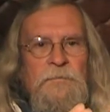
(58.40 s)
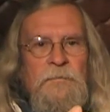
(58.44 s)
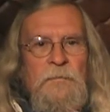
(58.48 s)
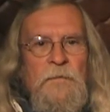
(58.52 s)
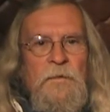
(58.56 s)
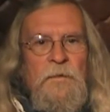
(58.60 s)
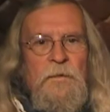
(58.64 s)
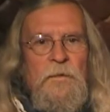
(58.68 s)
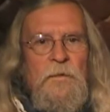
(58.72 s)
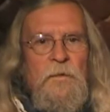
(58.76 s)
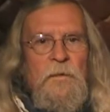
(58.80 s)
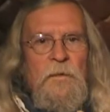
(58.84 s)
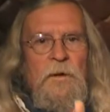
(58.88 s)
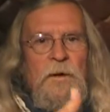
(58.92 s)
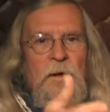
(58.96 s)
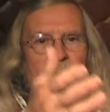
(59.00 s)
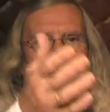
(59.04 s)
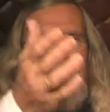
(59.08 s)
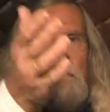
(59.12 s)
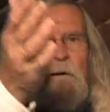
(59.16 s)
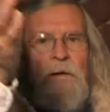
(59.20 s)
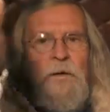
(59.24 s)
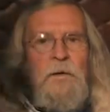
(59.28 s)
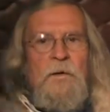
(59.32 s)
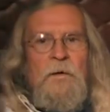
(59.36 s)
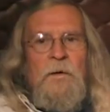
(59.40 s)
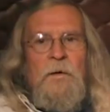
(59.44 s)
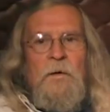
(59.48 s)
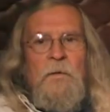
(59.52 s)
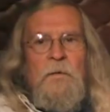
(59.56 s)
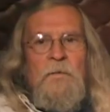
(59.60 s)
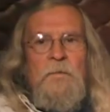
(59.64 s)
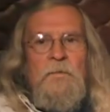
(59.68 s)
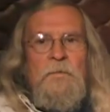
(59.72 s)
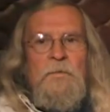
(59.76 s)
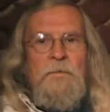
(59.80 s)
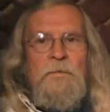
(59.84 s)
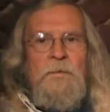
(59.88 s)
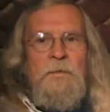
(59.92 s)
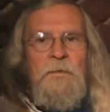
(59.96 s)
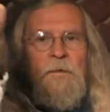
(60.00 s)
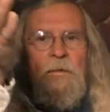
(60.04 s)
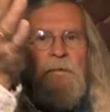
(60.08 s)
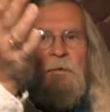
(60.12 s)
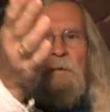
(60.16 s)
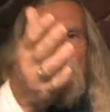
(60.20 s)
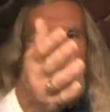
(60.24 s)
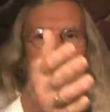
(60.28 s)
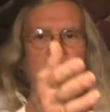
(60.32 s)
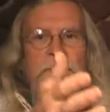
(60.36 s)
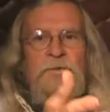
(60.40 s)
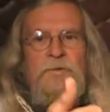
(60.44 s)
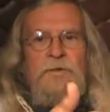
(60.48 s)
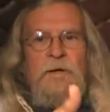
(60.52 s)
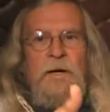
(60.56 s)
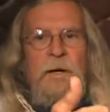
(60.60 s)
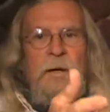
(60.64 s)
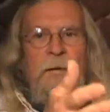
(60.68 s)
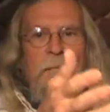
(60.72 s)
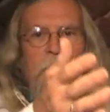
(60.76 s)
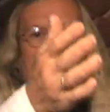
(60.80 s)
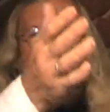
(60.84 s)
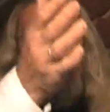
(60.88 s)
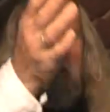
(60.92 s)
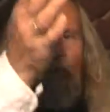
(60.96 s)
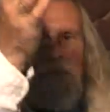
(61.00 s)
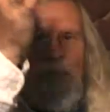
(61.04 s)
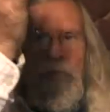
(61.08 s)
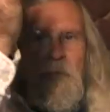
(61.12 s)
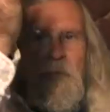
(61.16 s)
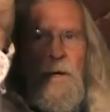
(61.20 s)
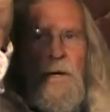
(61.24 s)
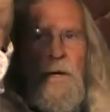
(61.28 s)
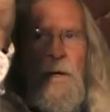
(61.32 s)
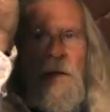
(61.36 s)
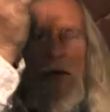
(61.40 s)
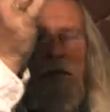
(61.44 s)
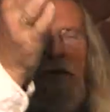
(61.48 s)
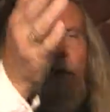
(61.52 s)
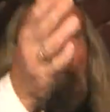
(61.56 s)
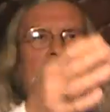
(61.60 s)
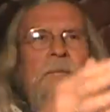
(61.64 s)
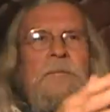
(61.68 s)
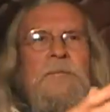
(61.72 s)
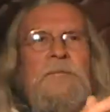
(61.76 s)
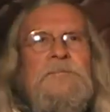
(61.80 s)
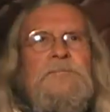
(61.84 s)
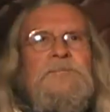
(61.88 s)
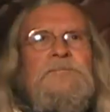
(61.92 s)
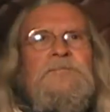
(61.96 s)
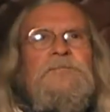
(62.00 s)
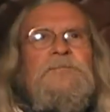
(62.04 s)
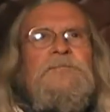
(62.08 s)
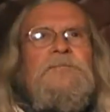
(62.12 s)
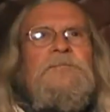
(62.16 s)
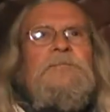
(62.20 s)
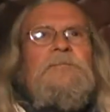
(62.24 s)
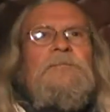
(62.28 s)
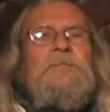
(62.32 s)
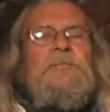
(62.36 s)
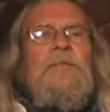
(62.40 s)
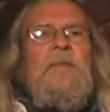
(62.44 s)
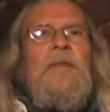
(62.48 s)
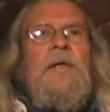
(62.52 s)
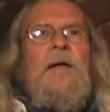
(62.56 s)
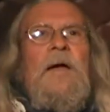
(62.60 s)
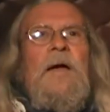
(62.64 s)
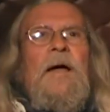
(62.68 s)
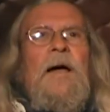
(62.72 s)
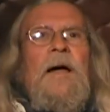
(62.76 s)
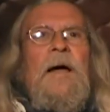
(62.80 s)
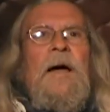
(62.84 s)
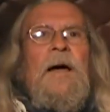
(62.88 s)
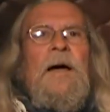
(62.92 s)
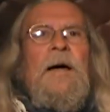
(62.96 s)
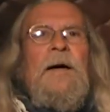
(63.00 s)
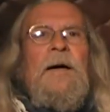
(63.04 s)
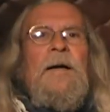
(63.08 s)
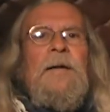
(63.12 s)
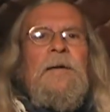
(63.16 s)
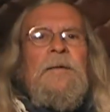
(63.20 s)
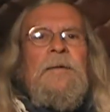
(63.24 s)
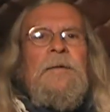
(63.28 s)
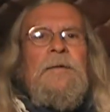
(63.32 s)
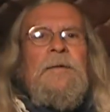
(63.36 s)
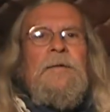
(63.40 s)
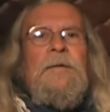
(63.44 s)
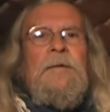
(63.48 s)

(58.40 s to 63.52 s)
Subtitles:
You know how a cone shape is made, and